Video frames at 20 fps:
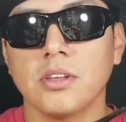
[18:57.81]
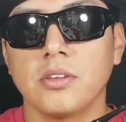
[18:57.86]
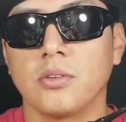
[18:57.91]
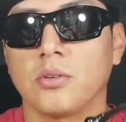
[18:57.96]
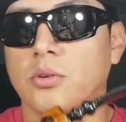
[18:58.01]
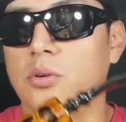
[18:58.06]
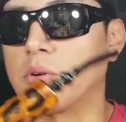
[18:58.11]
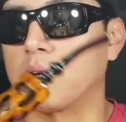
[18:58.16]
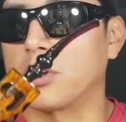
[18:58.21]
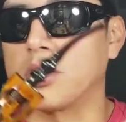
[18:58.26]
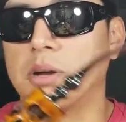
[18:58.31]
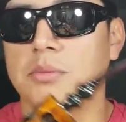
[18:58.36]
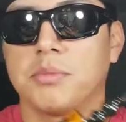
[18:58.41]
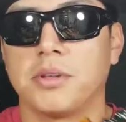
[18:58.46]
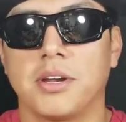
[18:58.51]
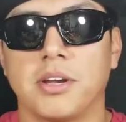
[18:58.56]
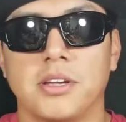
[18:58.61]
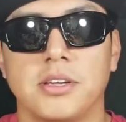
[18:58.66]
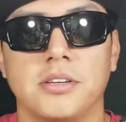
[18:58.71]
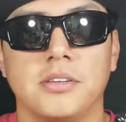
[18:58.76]
The corn cob
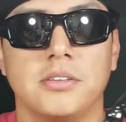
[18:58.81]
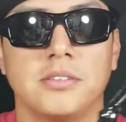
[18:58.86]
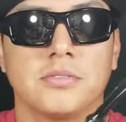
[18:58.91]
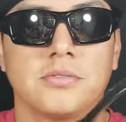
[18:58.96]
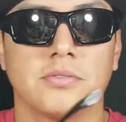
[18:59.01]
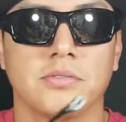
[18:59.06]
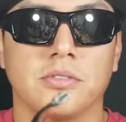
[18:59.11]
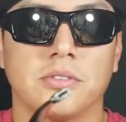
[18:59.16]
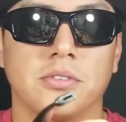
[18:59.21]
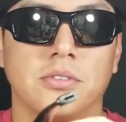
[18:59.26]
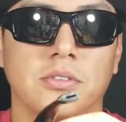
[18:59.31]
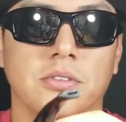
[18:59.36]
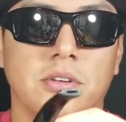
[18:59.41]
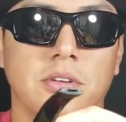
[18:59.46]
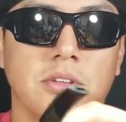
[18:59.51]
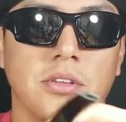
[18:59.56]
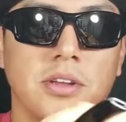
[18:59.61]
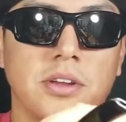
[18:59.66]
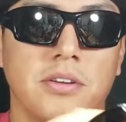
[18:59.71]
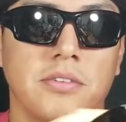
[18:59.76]
that I use for
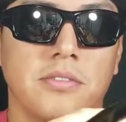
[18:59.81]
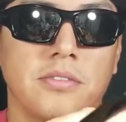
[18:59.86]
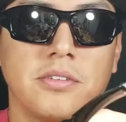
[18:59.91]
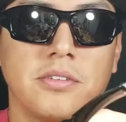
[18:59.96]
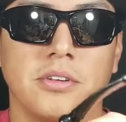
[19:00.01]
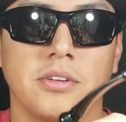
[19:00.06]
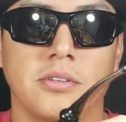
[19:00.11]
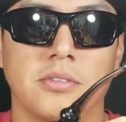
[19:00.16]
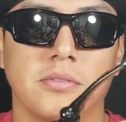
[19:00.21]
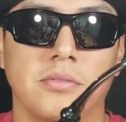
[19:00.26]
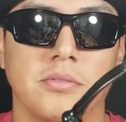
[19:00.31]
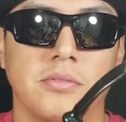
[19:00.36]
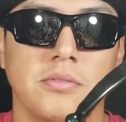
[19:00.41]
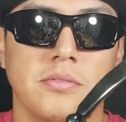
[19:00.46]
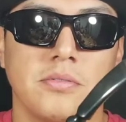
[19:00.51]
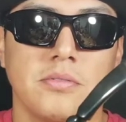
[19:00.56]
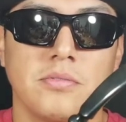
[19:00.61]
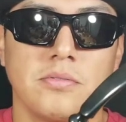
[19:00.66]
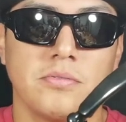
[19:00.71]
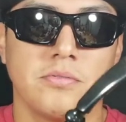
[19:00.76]
all the, you know,
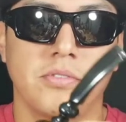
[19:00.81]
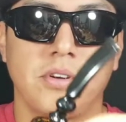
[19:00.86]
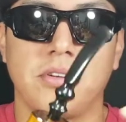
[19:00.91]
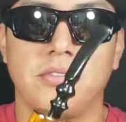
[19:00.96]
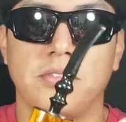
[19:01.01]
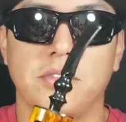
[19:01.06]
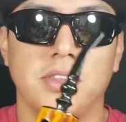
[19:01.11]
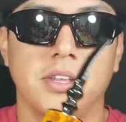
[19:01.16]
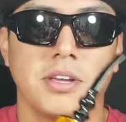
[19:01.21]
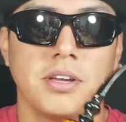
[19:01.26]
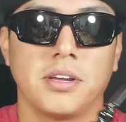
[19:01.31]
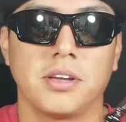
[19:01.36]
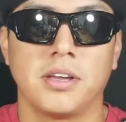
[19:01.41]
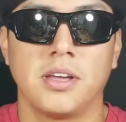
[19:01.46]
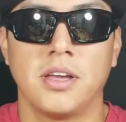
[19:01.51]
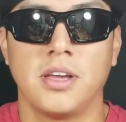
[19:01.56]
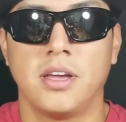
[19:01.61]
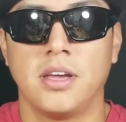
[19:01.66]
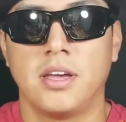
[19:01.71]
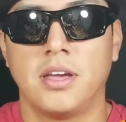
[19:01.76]
for everything.
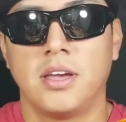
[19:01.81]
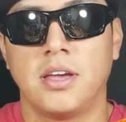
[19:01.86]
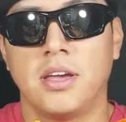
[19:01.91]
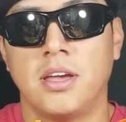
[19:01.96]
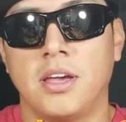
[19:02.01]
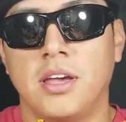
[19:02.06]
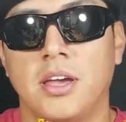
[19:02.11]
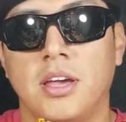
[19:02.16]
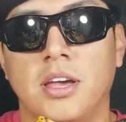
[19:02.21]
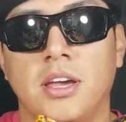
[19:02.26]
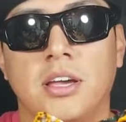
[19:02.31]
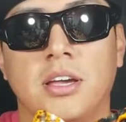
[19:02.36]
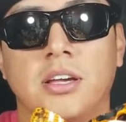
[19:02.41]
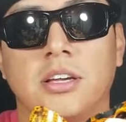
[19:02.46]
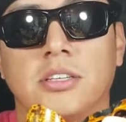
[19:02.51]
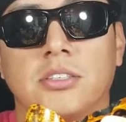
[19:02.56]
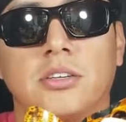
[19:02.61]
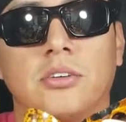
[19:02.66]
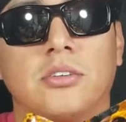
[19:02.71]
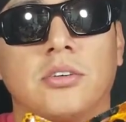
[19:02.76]

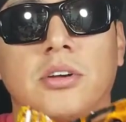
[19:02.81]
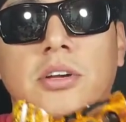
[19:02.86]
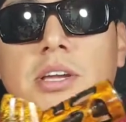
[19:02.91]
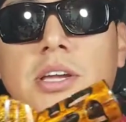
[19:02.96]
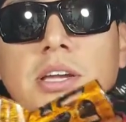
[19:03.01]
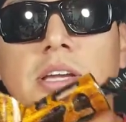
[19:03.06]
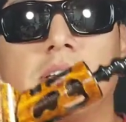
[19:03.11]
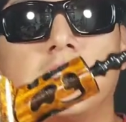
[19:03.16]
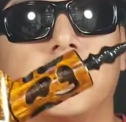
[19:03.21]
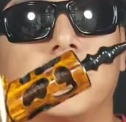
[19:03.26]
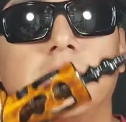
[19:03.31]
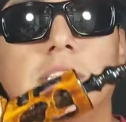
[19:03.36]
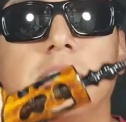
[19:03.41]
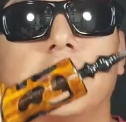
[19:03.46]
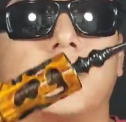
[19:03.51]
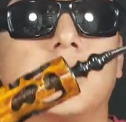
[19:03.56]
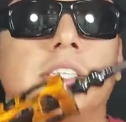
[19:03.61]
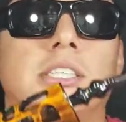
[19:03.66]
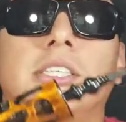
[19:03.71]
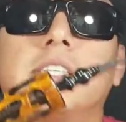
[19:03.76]
So again, cha-ching,
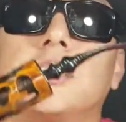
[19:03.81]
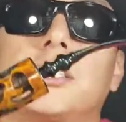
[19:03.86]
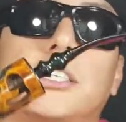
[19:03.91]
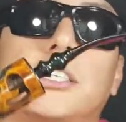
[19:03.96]
cha-ching,